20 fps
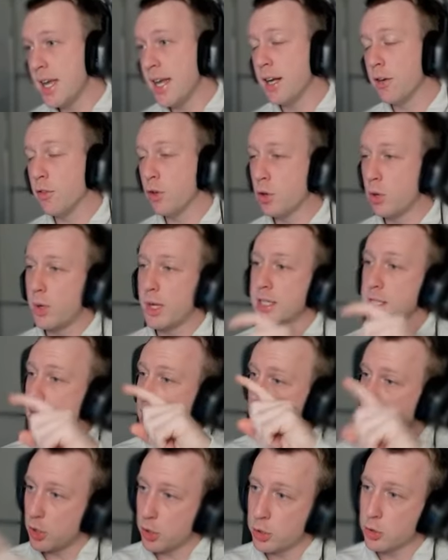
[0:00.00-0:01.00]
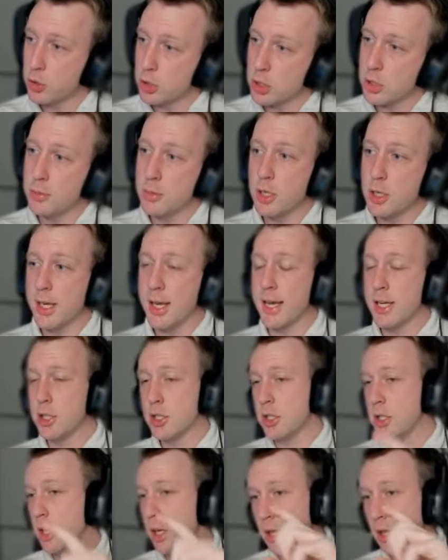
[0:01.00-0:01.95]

and it requires a lot of good communication,